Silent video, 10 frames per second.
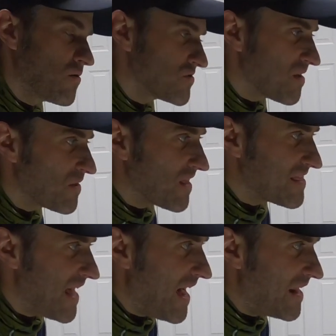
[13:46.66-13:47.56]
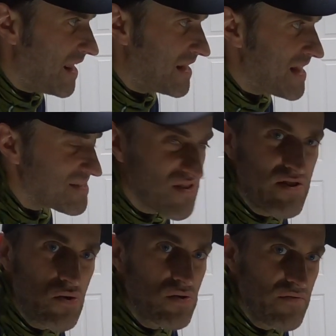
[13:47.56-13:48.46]
or something like that. And yes, I
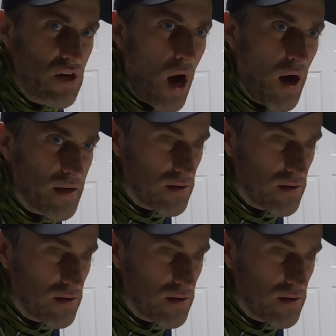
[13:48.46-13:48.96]
do live in a hot